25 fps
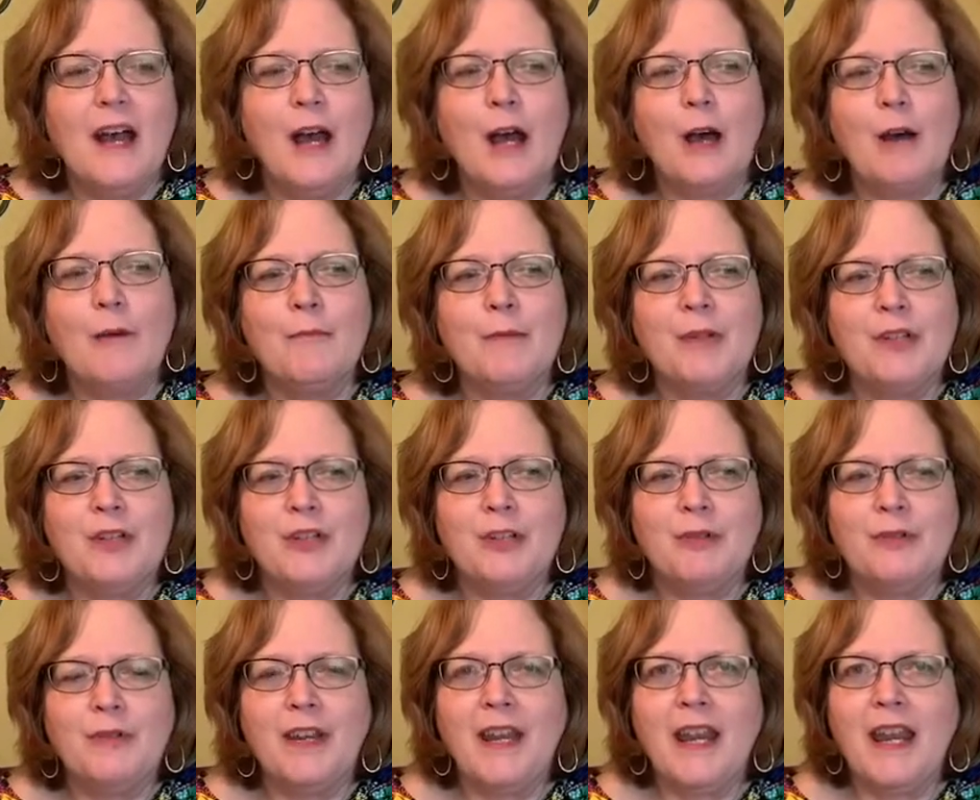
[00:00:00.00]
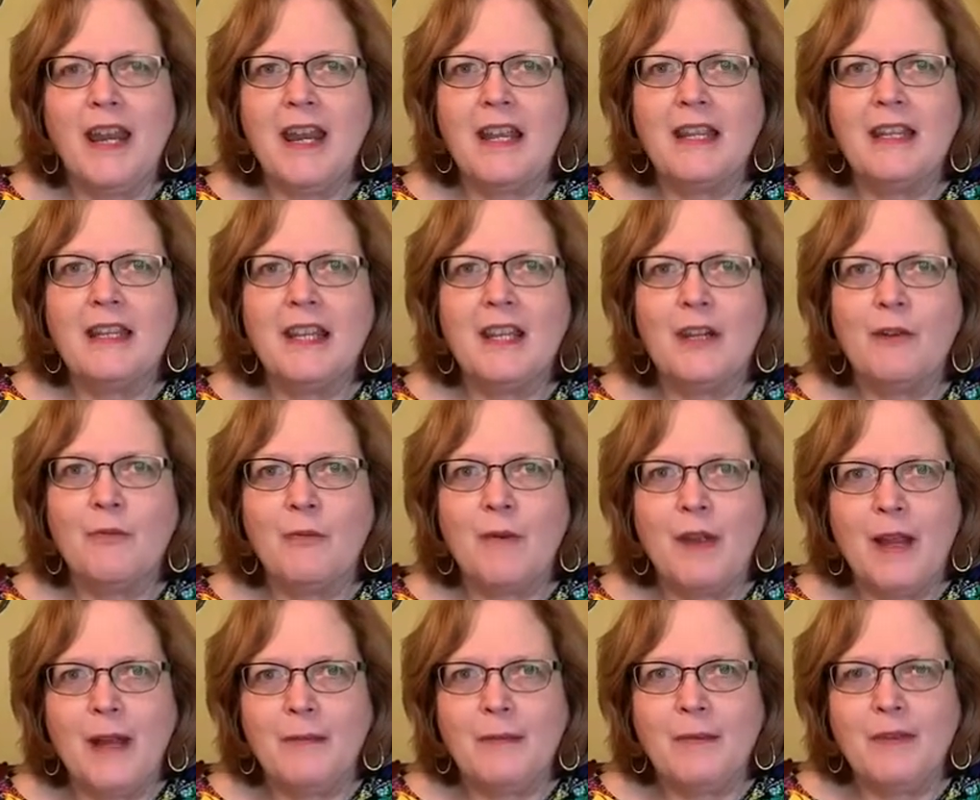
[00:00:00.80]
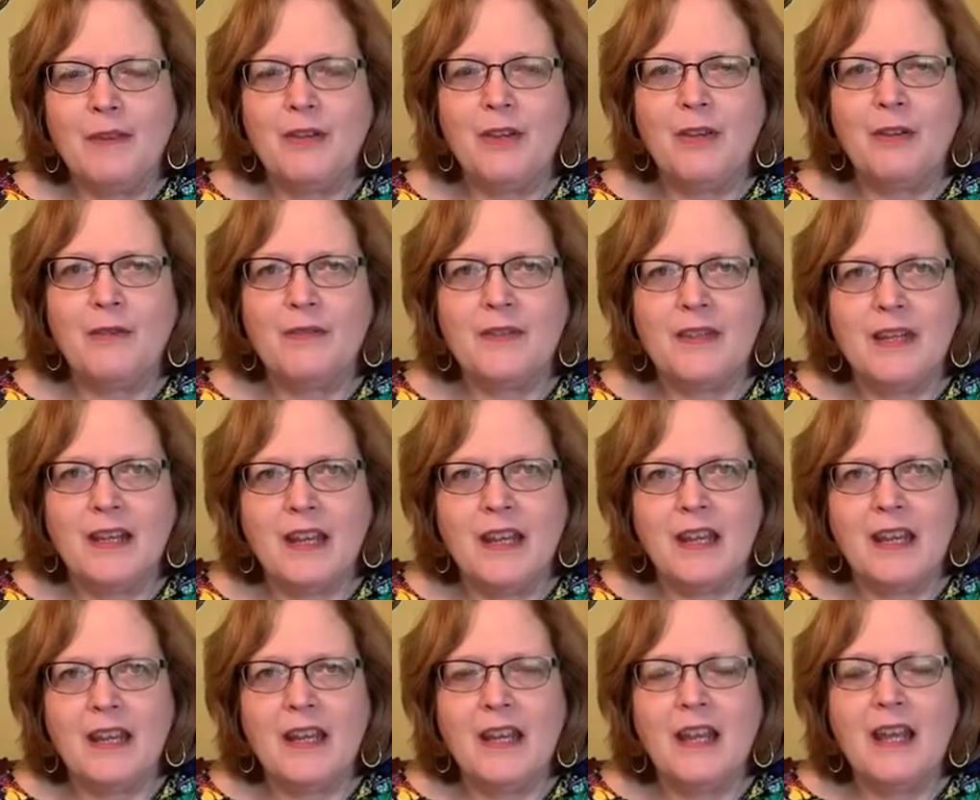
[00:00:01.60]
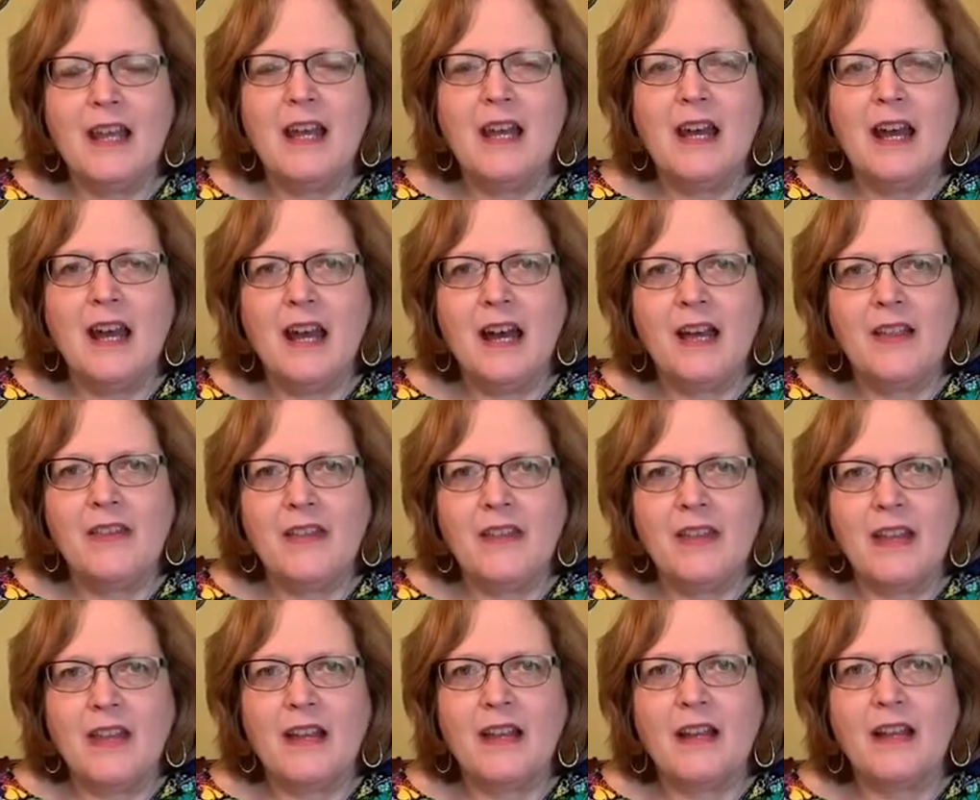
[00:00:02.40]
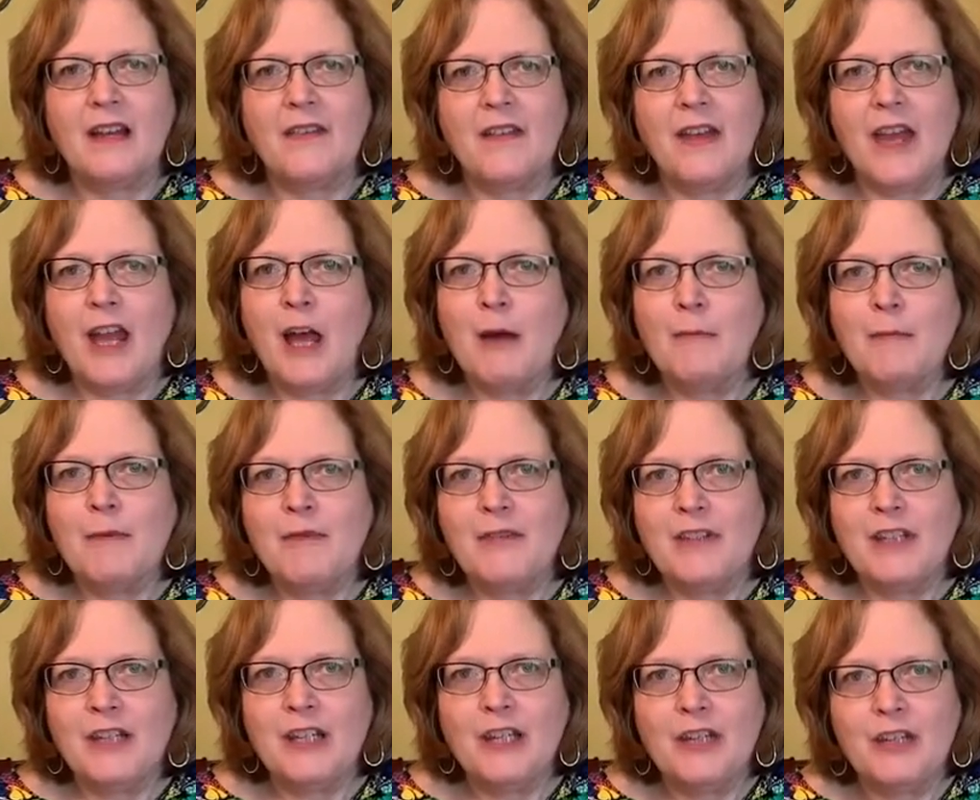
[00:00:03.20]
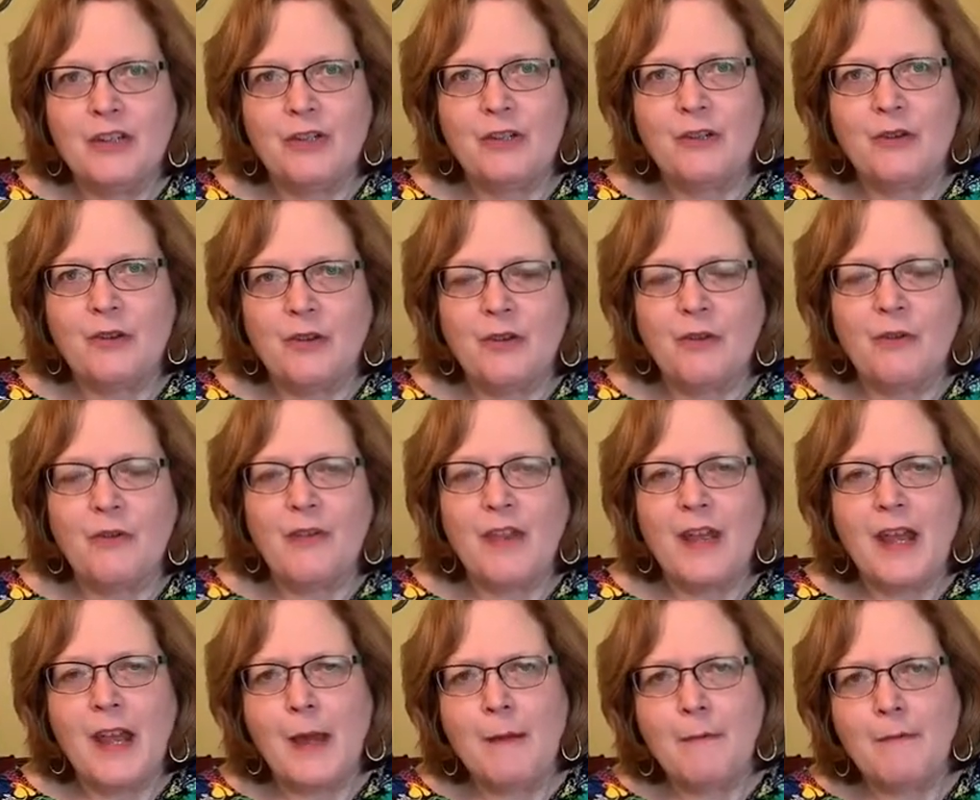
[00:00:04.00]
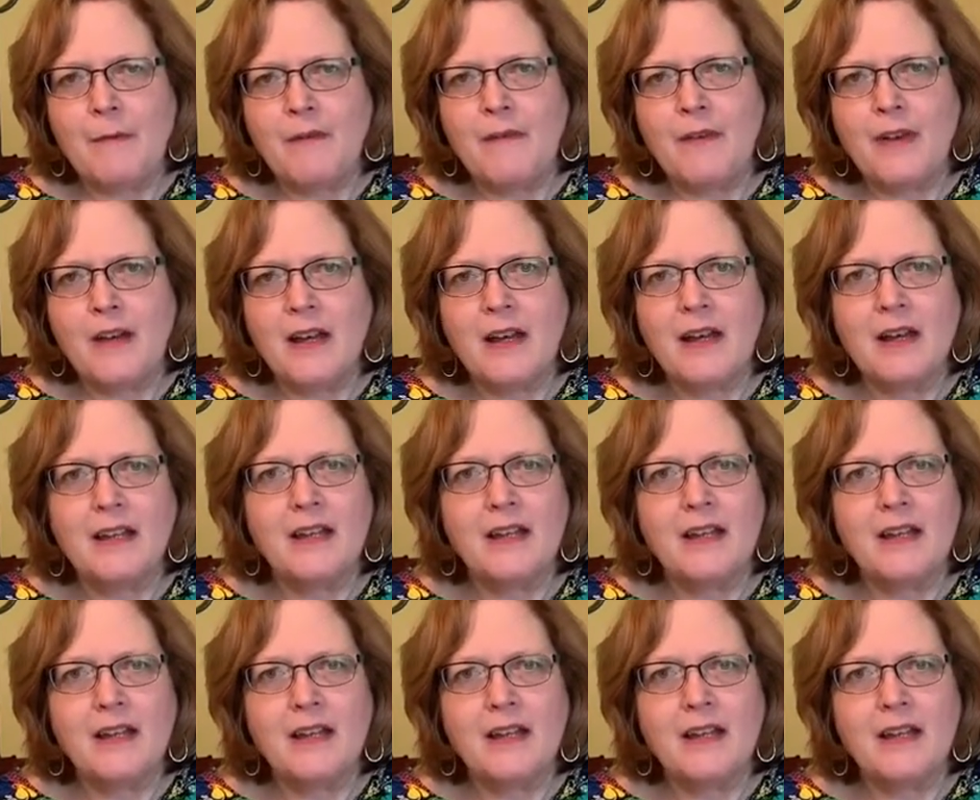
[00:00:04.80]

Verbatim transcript: Um, but you can get away with using it on uh, the hem of a t-shirt or the hem of a,